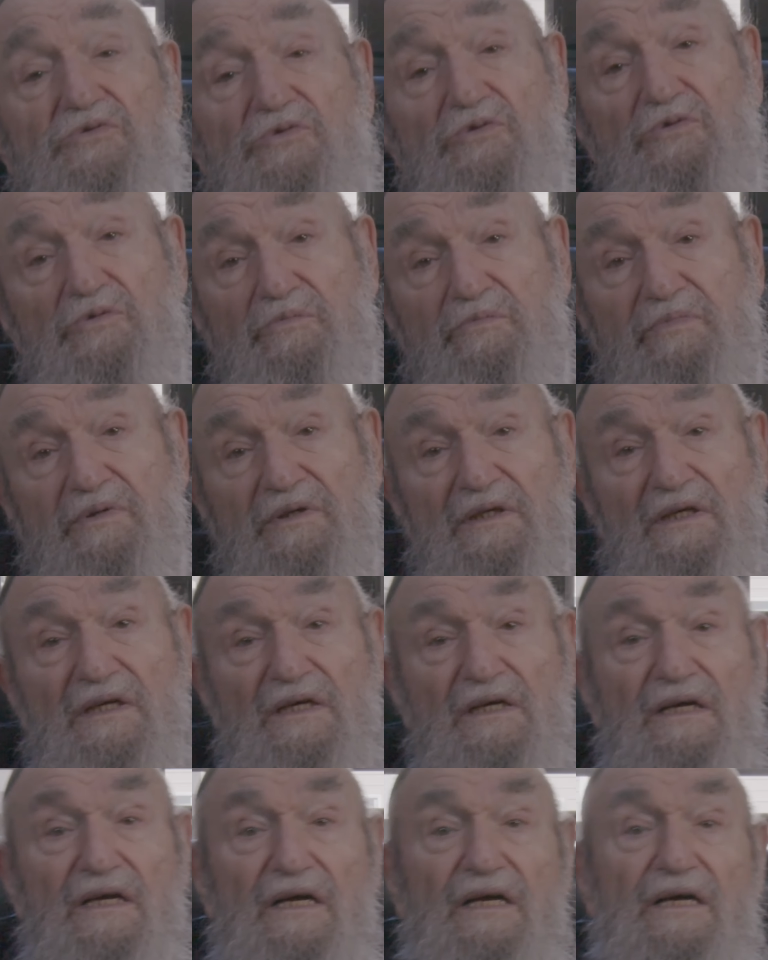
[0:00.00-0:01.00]
soup
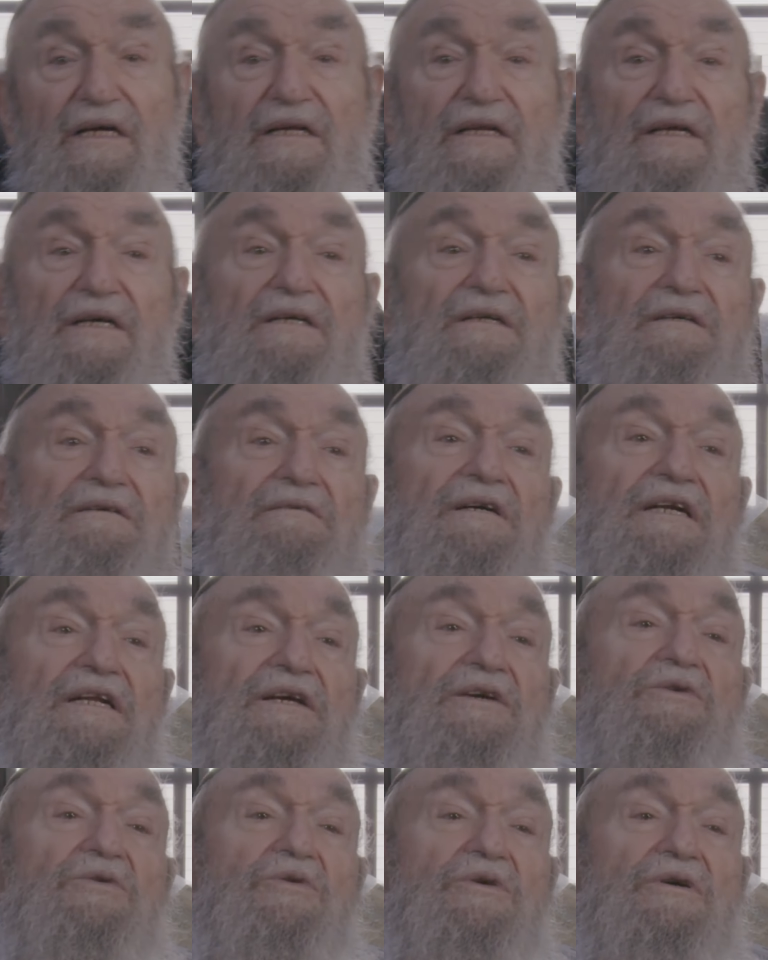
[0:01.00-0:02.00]
and a, what
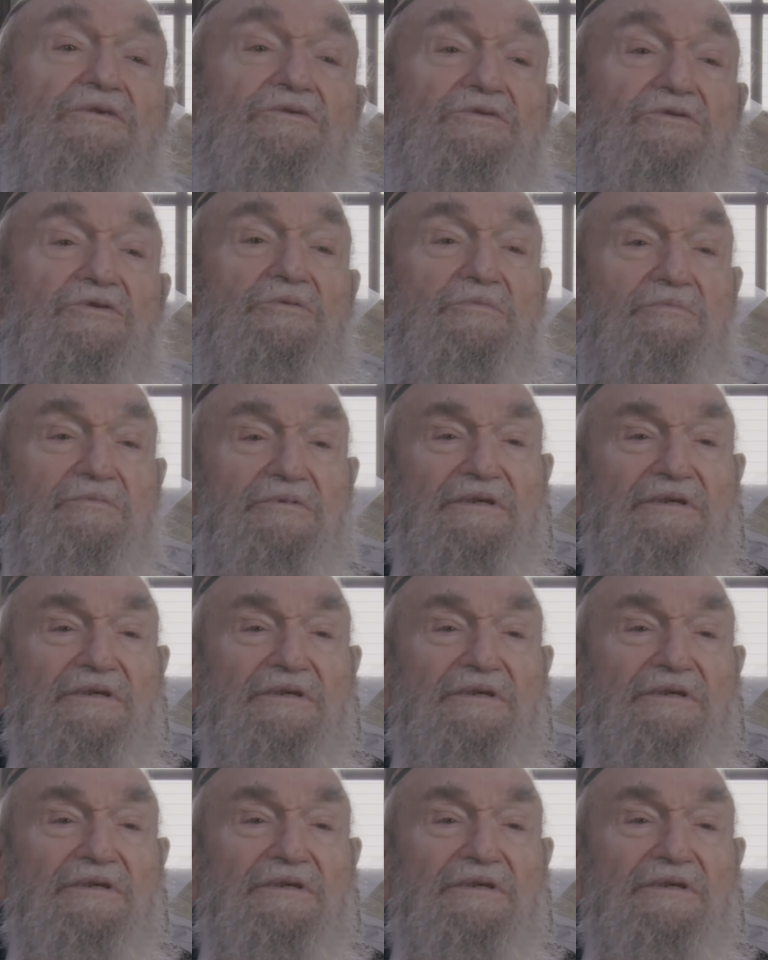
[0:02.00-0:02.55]
do you call soup?